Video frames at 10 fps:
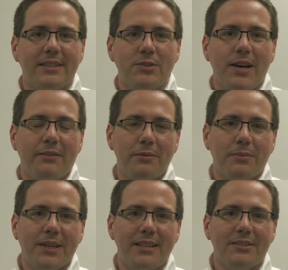that you have in
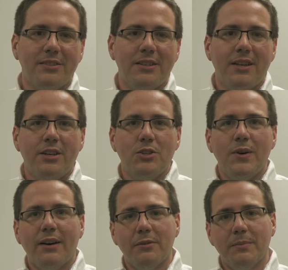place. You
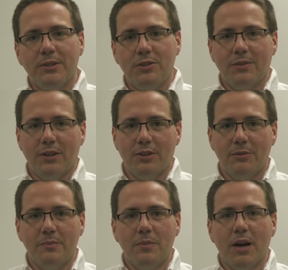have a bunch of
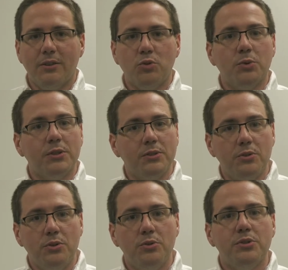other tools that you
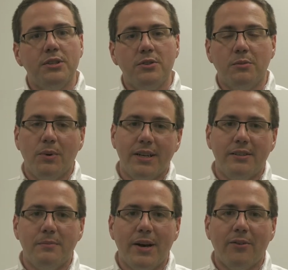use that you can bring
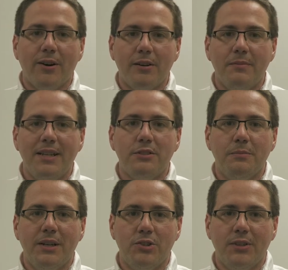into Power Automate to
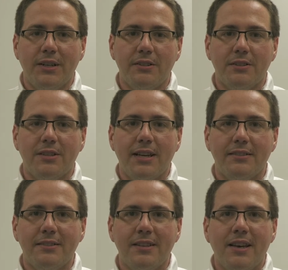measure their
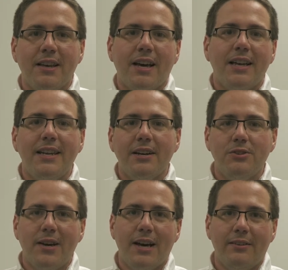success. And now
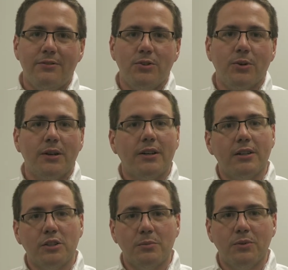you have your
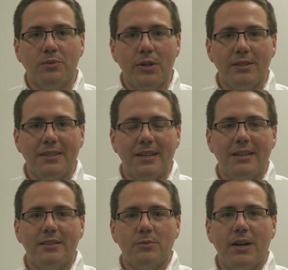customer voice data
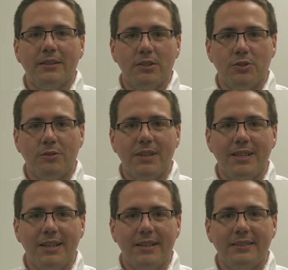as well, the survey
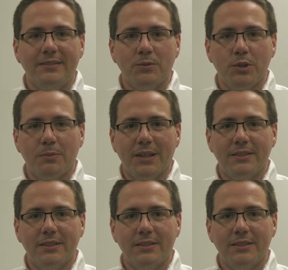data
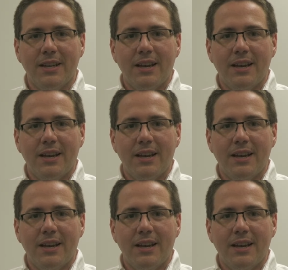responses.